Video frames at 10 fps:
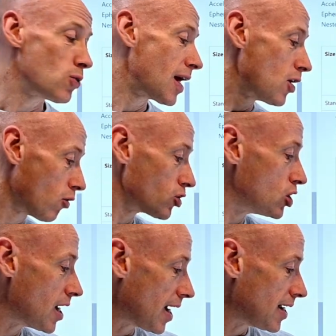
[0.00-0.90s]
they're not
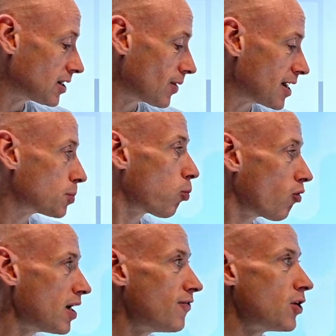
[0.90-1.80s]
GA, so that's
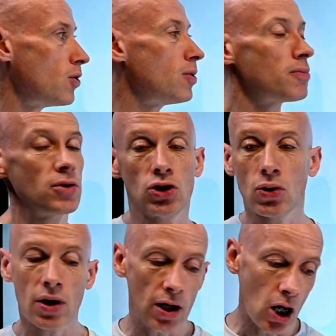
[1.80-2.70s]
preview, so you
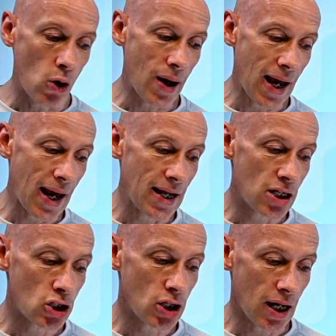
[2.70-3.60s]
can go
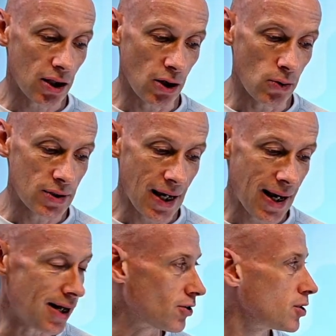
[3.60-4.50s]
and check those
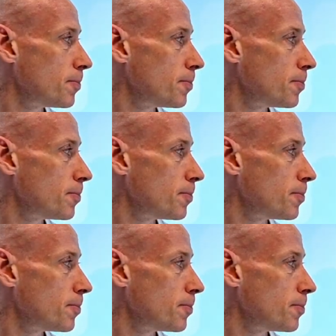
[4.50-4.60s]
out.